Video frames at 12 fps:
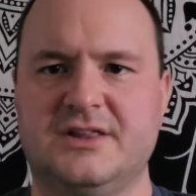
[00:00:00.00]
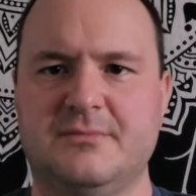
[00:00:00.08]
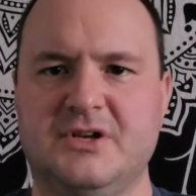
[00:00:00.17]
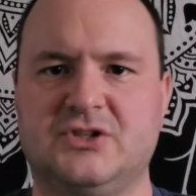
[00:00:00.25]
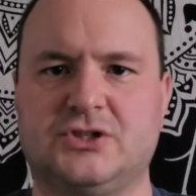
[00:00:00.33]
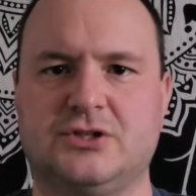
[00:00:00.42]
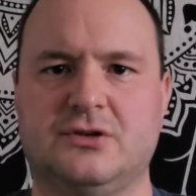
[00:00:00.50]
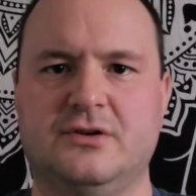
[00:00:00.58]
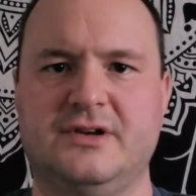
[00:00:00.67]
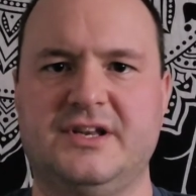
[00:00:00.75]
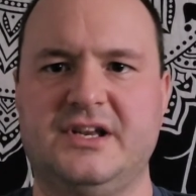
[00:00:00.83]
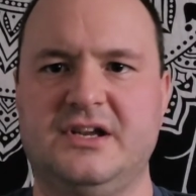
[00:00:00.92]
the
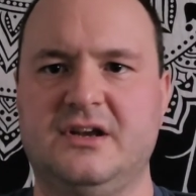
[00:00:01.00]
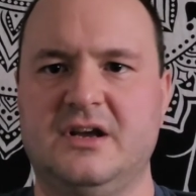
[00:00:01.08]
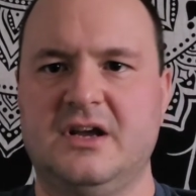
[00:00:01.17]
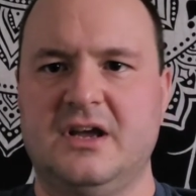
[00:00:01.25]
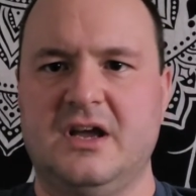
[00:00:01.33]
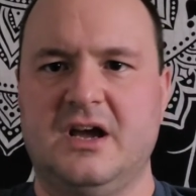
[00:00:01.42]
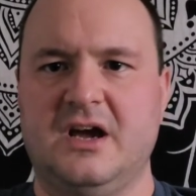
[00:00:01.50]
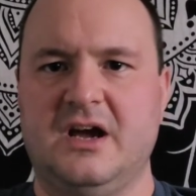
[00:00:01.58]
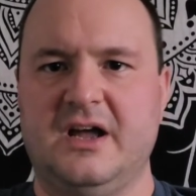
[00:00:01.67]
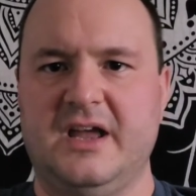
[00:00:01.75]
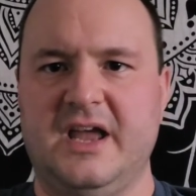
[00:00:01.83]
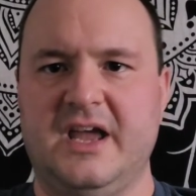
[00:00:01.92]
maturity
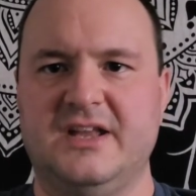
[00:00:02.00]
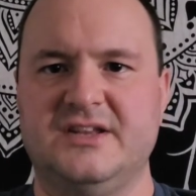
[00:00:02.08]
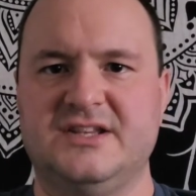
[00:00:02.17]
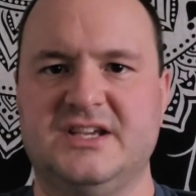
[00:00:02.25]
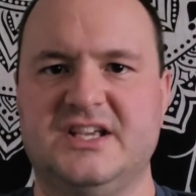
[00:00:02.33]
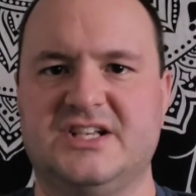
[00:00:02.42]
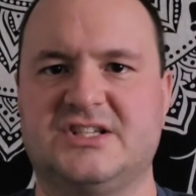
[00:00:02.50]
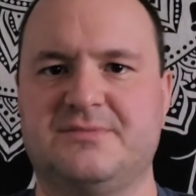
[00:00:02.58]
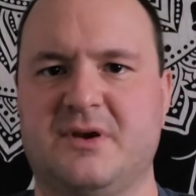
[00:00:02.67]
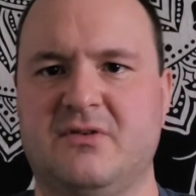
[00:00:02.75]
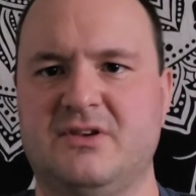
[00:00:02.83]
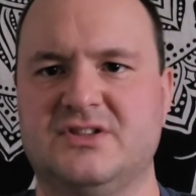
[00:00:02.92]
uh, and
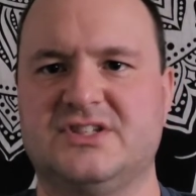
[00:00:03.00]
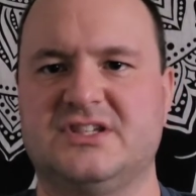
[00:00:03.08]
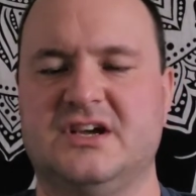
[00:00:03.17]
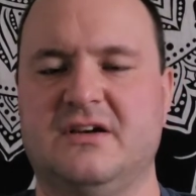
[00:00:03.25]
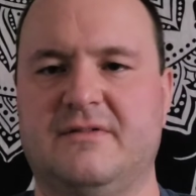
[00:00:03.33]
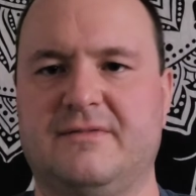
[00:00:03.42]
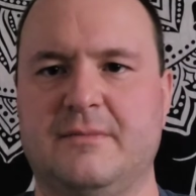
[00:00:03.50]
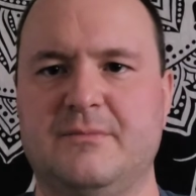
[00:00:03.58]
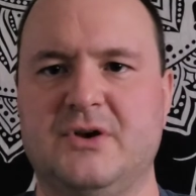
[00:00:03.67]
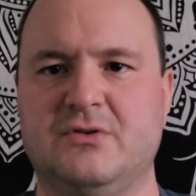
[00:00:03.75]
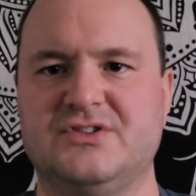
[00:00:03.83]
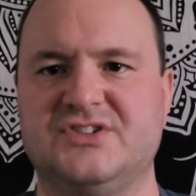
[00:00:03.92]
experience uh,
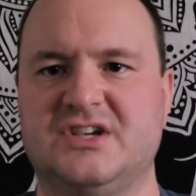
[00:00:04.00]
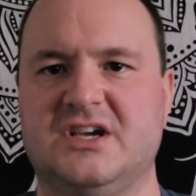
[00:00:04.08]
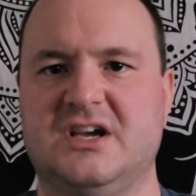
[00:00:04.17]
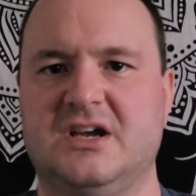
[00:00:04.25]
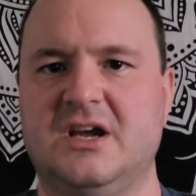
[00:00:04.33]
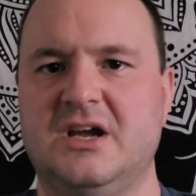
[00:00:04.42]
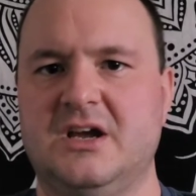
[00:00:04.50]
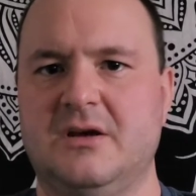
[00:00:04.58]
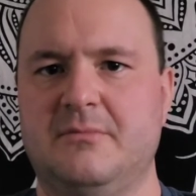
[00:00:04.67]
from those uh,